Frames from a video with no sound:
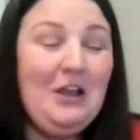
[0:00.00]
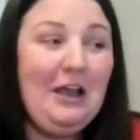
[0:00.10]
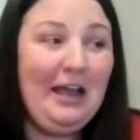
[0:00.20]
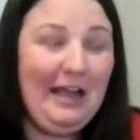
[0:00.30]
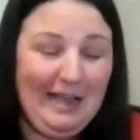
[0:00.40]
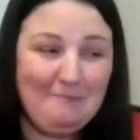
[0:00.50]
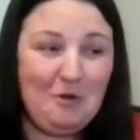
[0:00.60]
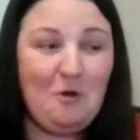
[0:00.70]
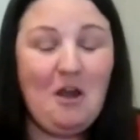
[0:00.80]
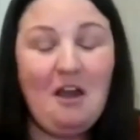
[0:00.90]

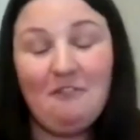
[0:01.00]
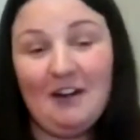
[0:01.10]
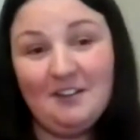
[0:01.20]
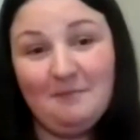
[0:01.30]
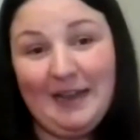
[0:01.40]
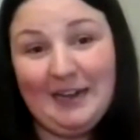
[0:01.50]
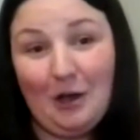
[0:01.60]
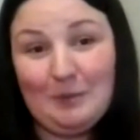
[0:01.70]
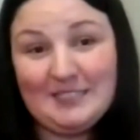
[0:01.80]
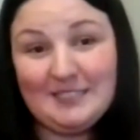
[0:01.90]
A friend of mine
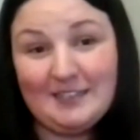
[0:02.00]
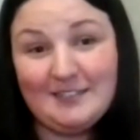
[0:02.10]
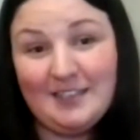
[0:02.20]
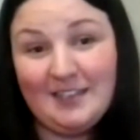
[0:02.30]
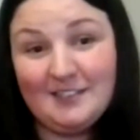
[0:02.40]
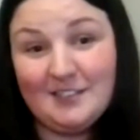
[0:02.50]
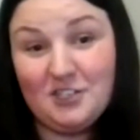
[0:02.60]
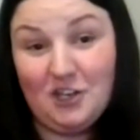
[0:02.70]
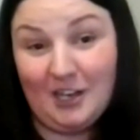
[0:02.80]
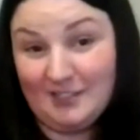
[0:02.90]
always says that he's the
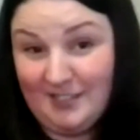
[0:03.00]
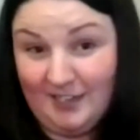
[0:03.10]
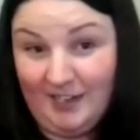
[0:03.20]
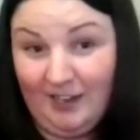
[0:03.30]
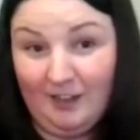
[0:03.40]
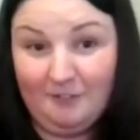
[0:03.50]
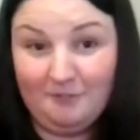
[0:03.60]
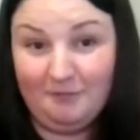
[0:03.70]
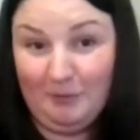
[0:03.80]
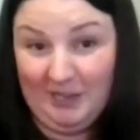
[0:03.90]
John Cena of
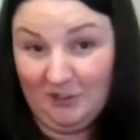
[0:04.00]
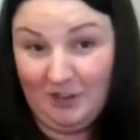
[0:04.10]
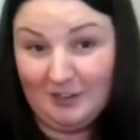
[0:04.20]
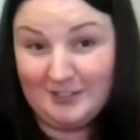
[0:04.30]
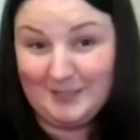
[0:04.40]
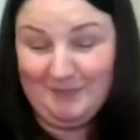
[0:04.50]
wiener dogs.